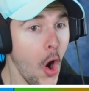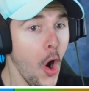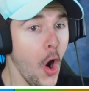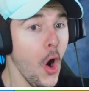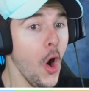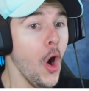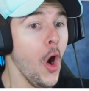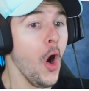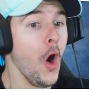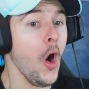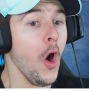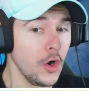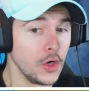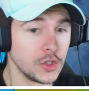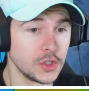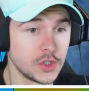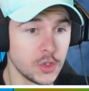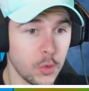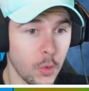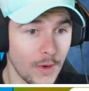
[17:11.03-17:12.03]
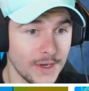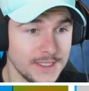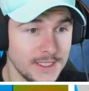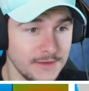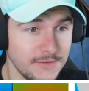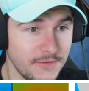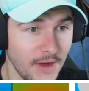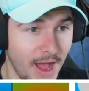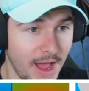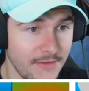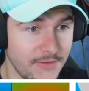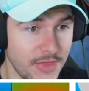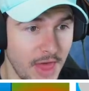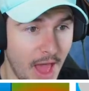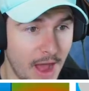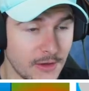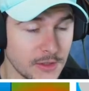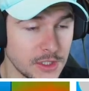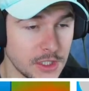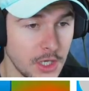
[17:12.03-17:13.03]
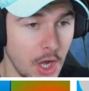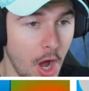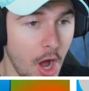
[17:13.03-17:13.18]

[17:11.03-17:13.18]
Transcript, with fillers: Oh, 25,000.